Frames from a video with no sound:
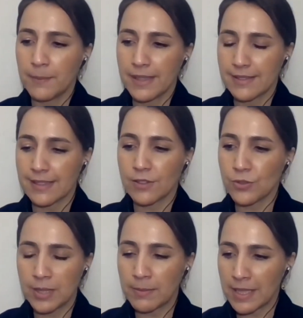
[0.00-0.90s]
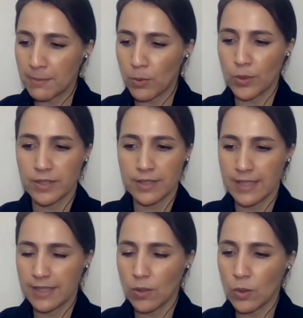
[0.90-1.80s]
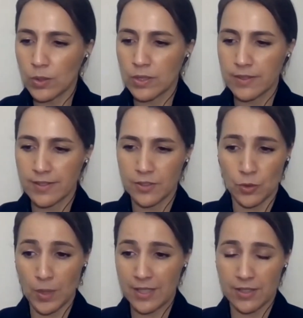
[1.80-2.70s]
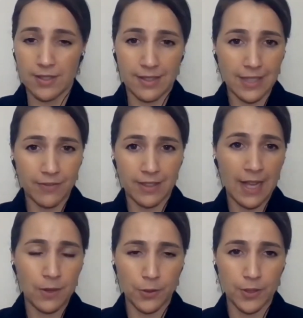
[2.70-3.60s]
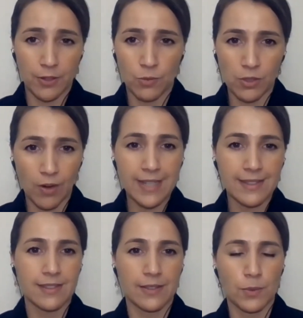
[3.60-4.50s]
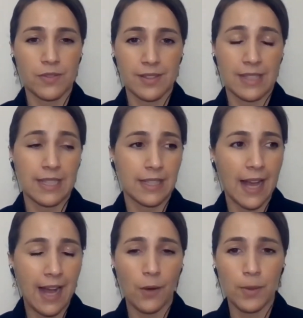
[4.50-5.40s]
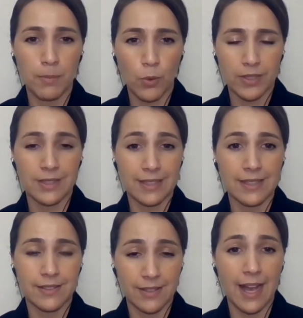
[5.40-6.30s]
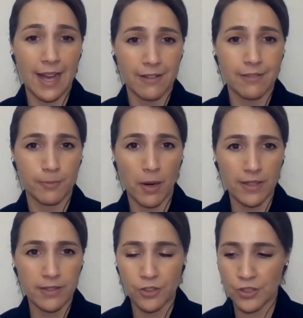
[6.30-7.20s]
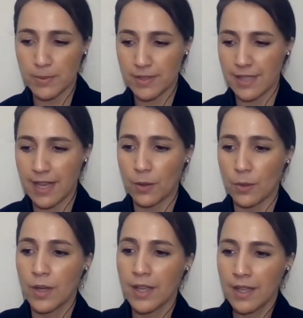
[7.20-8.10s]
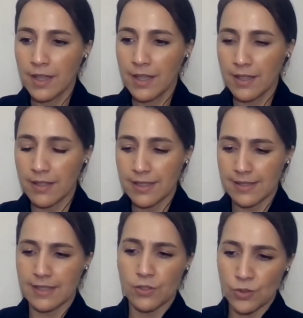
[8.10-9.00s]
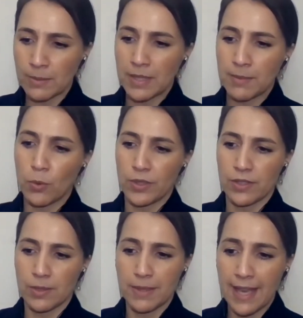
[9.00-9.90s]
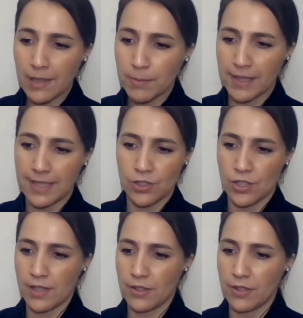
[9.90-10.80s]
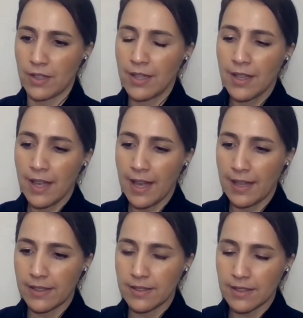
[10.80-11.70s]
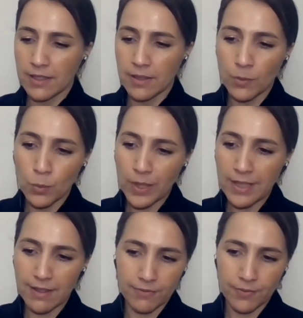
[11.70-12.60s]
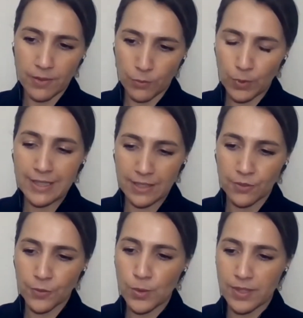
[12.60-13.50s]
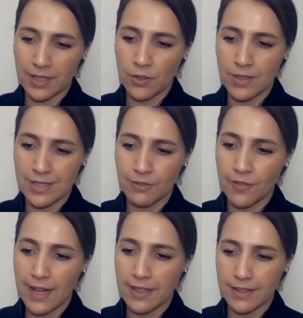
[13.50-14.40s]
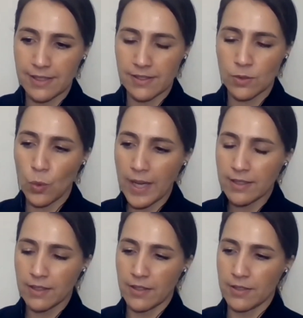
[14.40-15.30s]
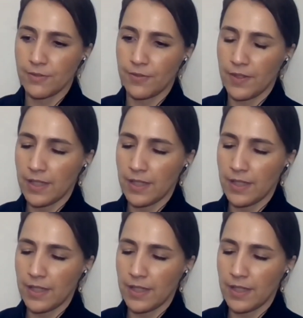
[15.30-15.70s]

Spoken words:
It's extremely important in all situations, and even now going through a crisis, we've seen how important it is to have partnerships, how it's extremely important to be helping each other. And if we look at the food security file, there's quite a lot of,